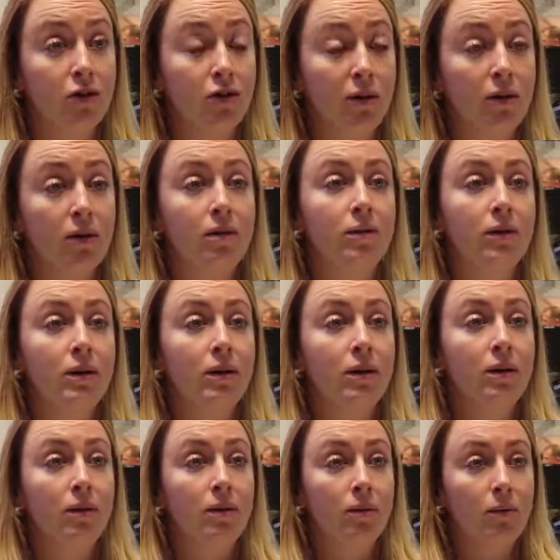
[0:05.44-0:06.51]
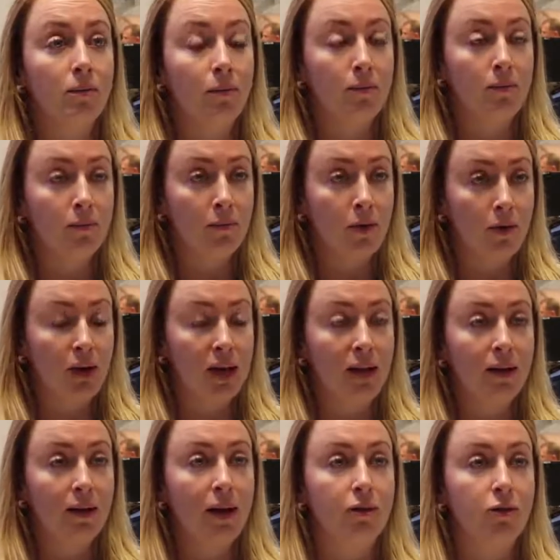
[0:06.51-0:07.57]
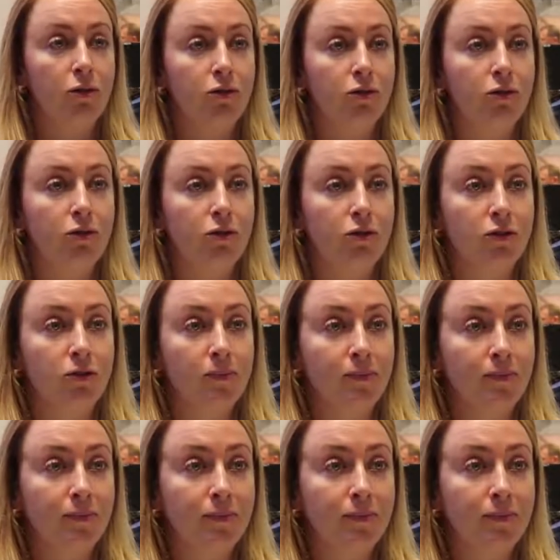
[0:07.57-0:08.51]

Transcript: Manager, Marine at Rolls-Royce.